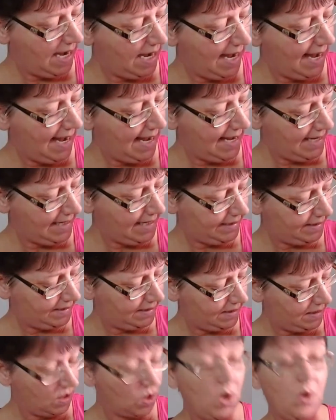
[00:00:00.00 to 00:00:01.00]
and
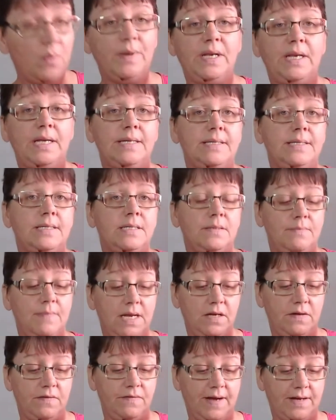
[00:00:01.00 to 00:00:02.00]
the commonest
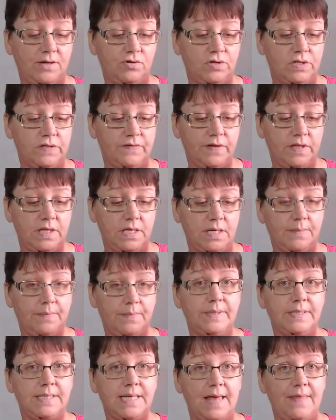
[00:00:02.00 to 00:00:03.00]
manufacturers for the
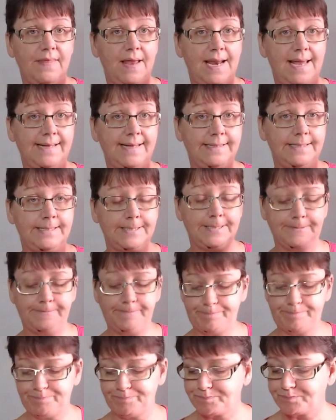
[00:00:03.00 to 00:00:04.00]
numbers and the letters.
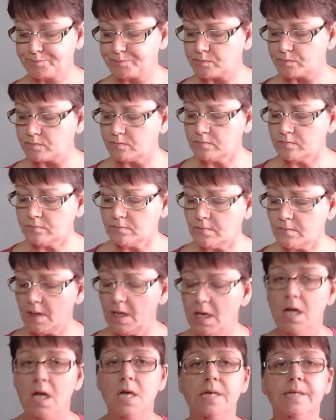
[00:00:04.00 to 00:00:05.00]

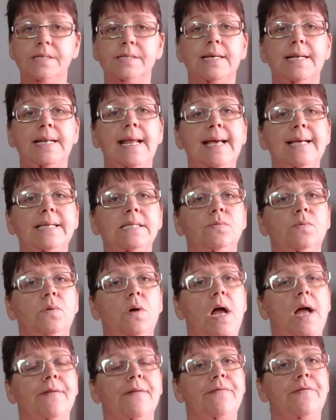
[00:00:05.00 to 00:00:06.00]
So let's
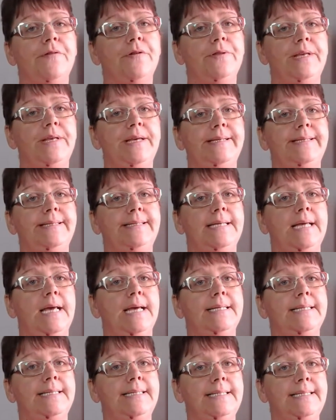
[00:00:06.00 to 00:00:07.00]
work through this
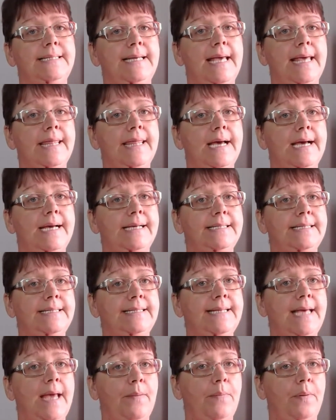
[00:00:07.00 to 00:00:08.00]
together
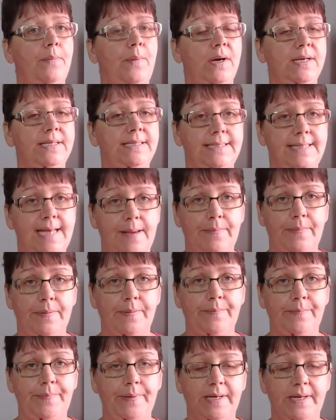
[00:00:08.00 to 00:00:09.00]
step by step,
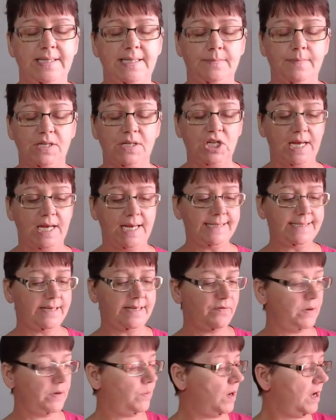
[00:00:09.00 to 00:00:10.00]
because it's much easier
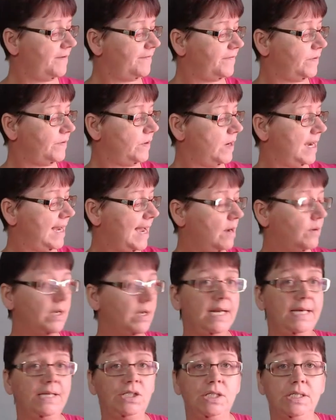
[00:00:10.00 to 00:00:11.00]
if we work through a
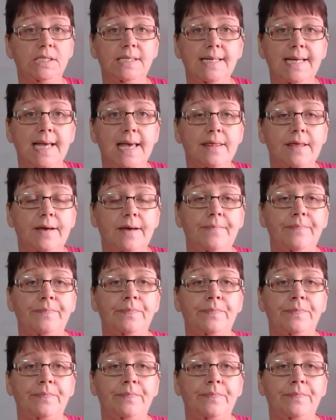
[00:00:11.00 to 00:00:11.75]
calculation together.